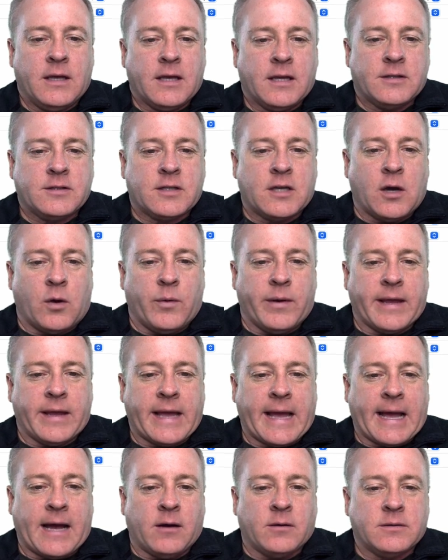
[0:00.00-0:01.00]
It's
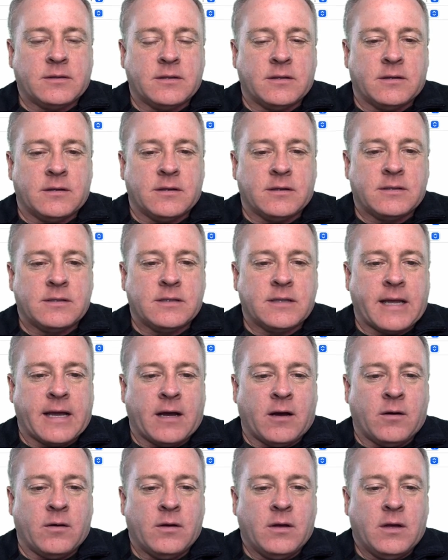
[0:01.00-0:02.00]
going out to this
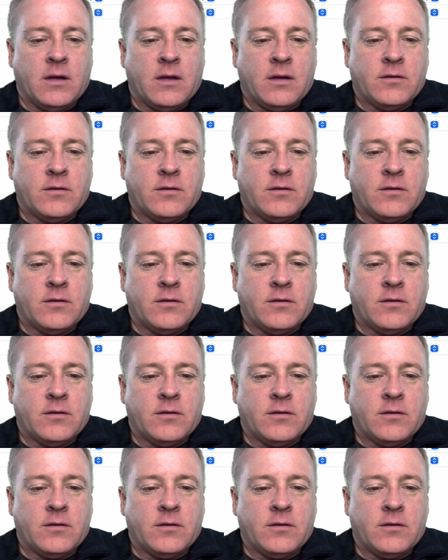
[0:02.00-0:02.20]
now,